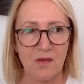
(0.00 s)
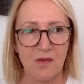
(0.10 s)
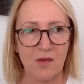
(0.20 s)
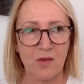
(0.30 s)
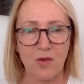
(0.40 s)

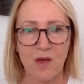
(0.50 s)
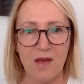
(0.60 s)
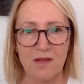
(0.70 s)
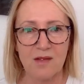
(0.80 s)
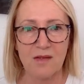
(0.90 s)
the
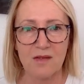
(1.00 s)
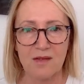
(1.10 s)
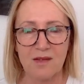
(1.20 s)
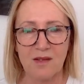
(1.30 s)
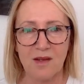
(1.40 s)

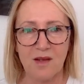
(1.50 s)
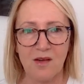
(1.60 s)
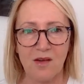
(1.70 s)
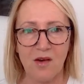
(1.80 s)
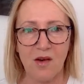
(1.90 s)
greatest
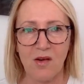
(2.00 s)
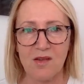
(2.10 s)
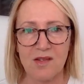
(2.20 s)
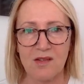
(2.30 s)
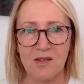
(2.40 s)

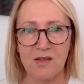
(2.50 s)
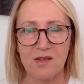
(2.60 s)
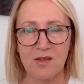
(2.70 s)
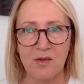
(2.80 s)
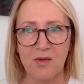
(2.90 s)
answer
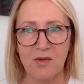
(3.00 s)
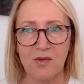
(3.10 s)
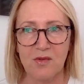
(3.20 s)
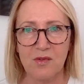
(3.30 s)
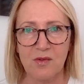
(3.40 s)
to
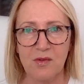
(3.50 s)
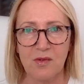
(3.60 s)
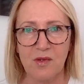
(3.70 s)
to